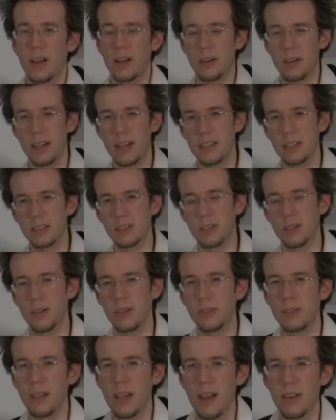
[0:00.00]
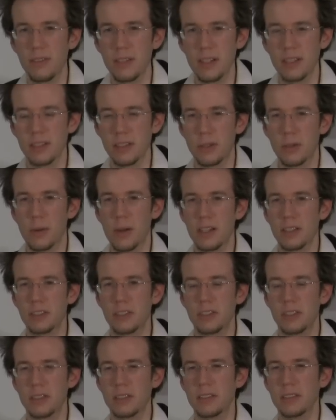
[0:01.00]
Okay, so if you have any other
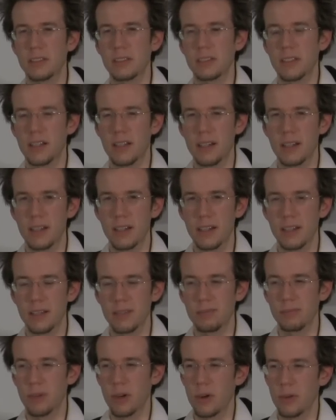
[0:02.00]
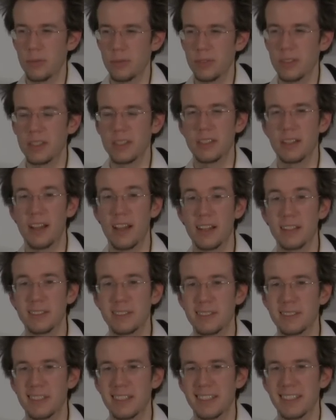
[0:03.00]
questions, hopefully they're
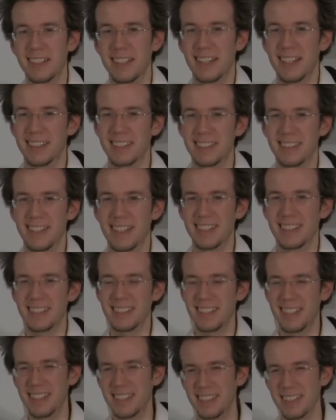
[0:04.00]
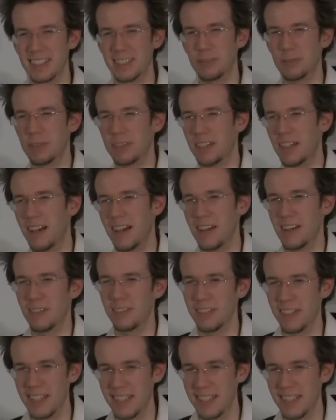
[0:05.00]
answered in the next lesson, because this one kind of